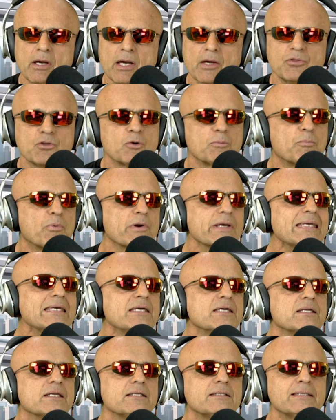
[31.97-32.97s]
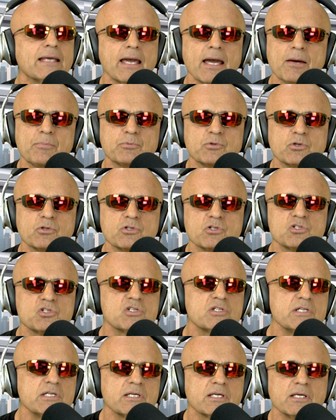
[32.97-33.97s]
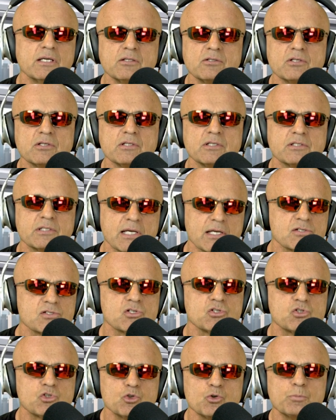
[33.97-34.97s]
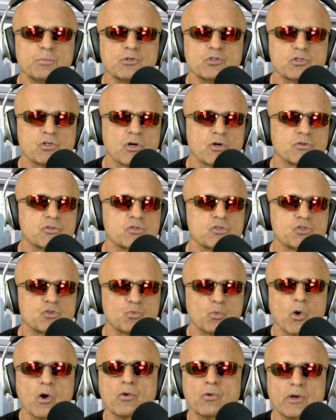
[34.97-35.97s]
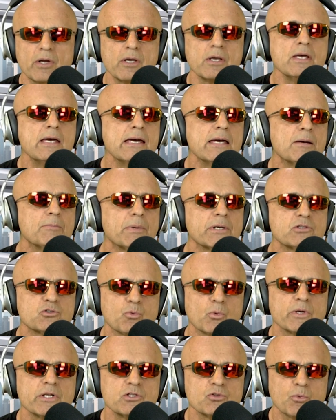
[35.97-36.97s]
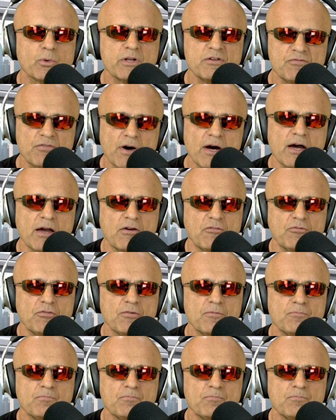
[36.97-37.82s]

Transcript: and they're bringing an adapter to sneak into the Tesla Supercharger soiree by 2025.